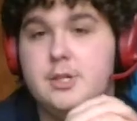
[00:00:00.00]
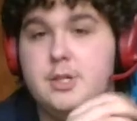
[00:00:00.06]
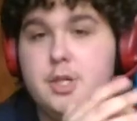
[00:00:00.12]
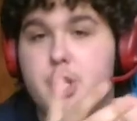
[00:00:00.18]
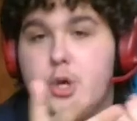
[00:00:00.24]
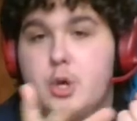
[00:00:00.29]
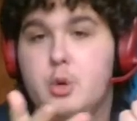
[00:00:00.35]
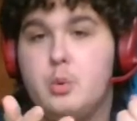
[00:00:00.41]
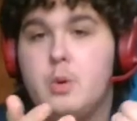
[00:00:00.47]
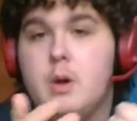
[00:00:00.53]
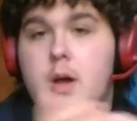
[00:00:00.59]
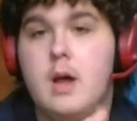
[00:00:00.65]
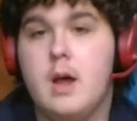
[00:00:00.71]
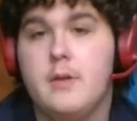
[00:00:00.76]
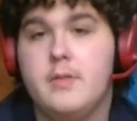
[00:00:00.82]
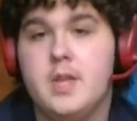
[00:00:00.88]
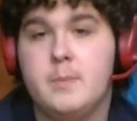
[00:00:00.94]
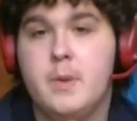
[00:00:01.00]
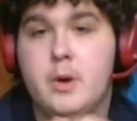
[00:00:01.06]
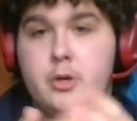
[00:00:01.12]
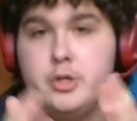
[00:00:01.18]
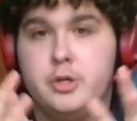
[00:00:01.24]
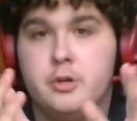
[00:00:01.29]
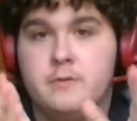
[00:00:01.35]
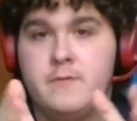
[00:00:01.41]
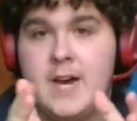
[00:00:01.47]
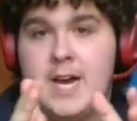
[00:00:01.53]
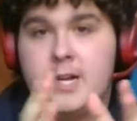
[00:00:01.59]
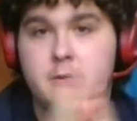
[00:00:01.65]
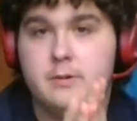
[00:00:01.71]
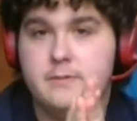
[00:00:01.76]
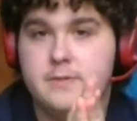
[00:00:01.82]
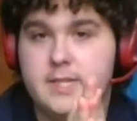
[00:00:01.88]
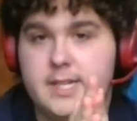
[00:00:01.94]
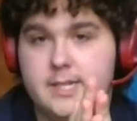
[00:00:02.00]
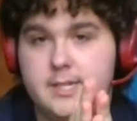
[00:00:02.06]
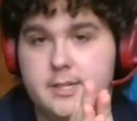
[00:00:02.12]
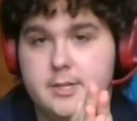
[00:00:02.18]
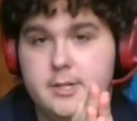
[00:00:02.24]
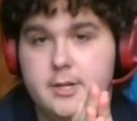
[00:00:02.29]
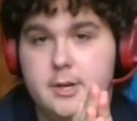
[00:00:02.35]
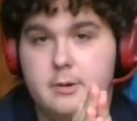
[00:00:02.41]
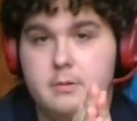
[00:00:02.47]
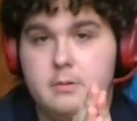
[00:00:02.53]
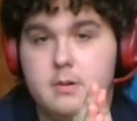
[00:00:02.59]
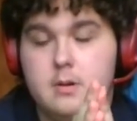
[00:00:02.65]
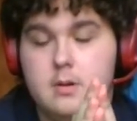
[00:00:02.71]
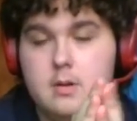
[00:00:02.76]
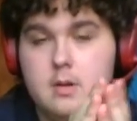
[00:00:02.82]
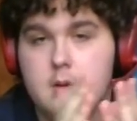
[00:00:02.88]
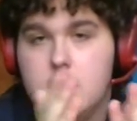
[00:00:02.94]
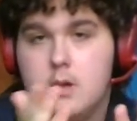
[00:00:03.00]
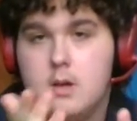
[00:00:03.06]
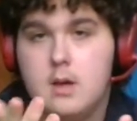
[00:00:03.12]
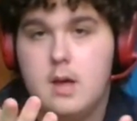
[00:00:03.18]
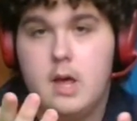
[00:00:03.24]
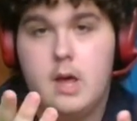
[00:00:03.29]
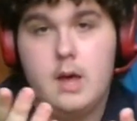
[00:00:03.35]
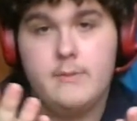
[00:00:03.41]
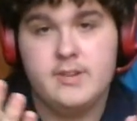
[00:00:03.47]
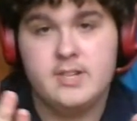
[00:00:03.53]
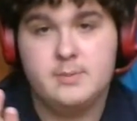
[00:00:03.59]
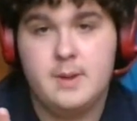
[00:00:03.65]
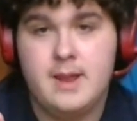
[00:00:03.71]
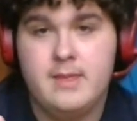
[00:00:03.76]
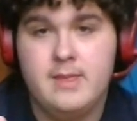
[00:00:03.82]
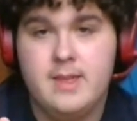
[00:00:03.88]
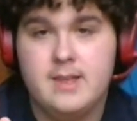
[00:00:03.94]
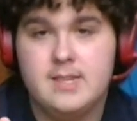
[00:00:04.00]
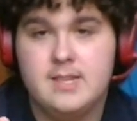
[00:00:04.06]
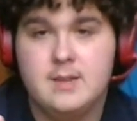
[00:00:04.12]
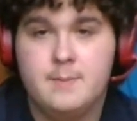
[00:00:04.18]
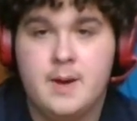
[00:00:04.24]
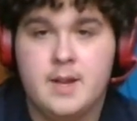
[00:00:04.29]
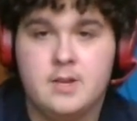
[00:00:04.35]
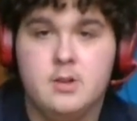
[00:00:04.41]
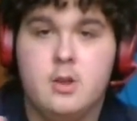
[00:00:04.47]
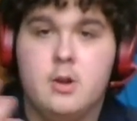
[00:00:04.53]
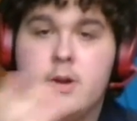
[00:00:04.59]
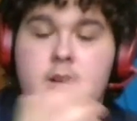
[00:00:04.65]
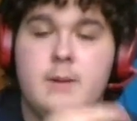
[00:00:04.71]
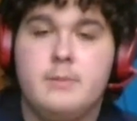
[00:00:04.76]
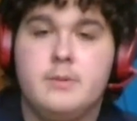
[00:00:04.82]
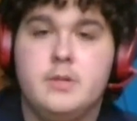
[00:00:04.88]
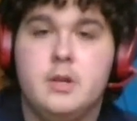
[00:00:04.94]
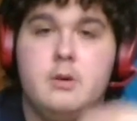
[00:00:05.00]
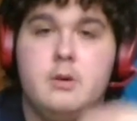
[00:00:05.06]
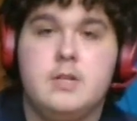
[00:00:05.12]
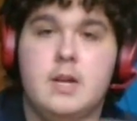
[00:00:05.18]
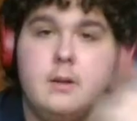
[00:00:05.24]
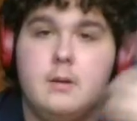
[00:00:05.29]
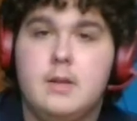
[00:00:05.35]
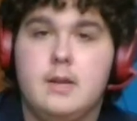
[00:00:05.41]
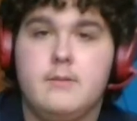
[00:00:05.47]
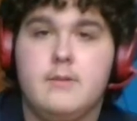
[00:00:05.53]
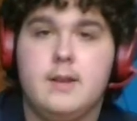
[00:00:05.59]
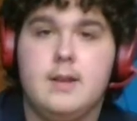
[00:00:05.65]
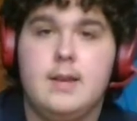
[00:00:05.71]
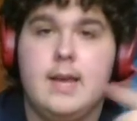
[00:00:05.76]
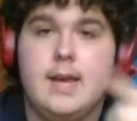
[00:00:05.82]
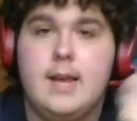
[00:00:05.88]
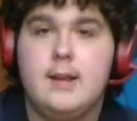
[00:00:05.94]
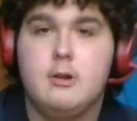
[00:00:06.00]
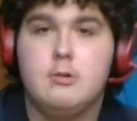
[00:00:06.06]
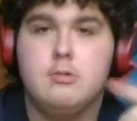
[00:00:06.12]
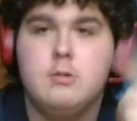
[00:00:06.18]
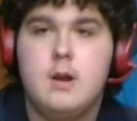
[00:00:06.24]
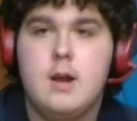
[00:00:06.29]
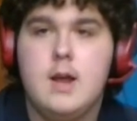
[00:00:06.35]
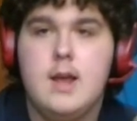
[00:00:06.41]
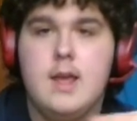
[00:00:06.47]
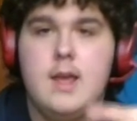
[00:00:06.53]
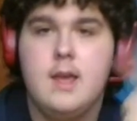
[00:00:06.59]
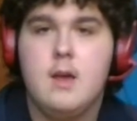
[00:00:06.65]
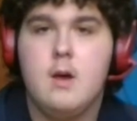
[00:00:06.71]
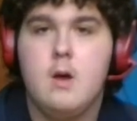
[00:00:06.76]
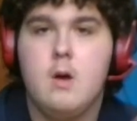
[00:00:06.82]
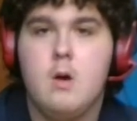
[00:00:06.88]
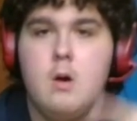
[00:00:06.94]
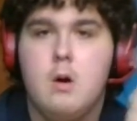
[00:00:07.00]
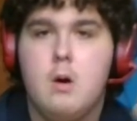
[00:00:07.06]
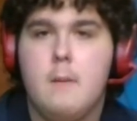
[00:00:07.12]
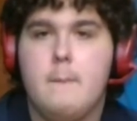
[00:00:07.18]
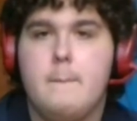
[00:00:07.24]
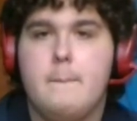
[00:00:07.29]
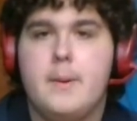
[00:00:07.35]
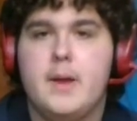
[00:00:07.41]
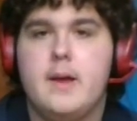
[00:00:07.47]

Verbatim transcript: 2, the emotional factor of Season 2. I've explained this in Mandalorian episodes. I'll leave a link right up